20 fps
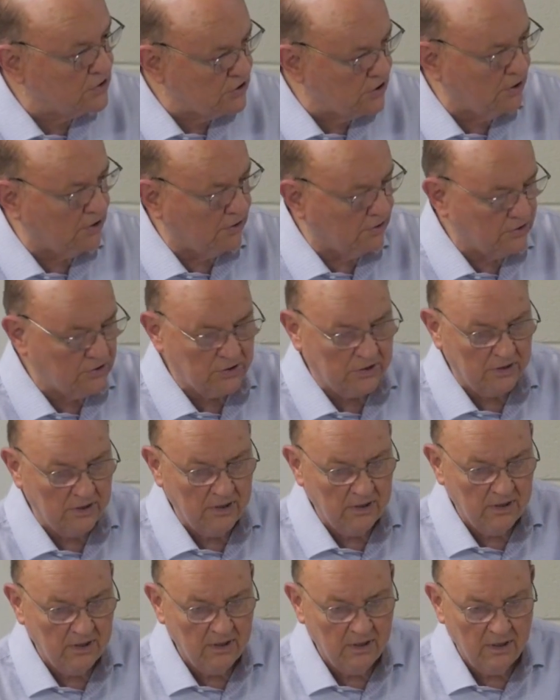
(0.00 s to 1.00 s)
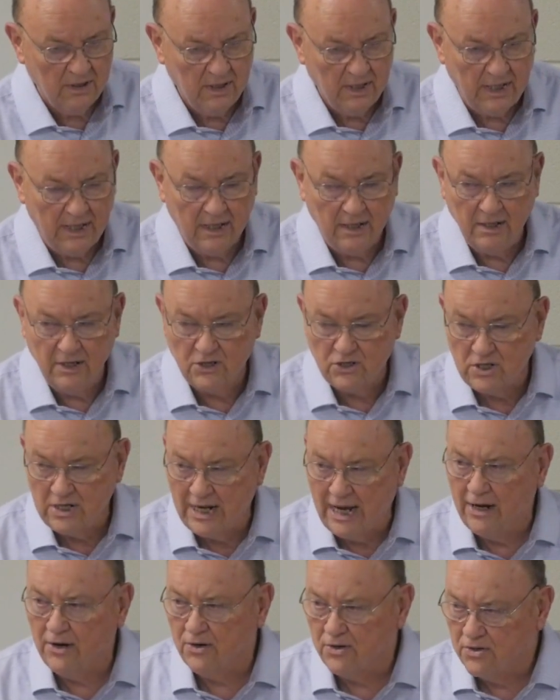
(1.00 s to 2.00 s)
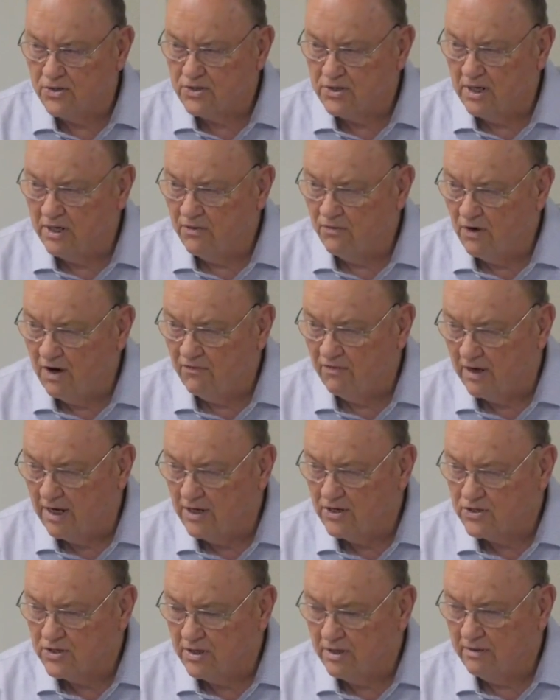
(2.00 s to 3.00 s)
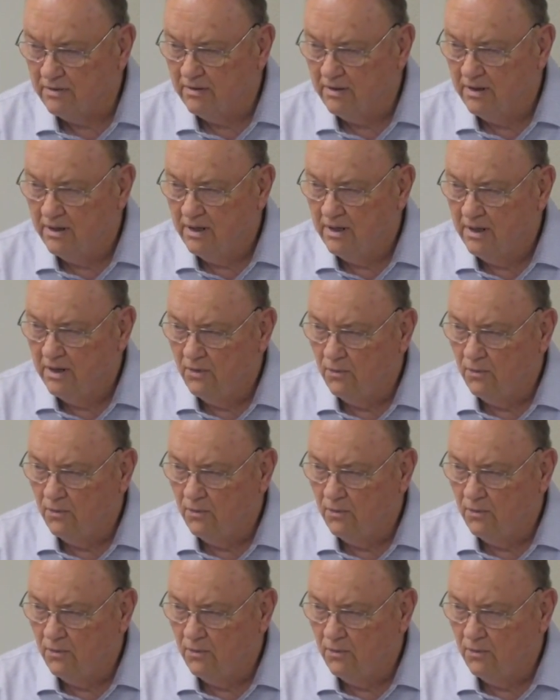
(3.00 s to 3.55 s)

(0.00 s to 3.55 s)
church in his letters in Revelation,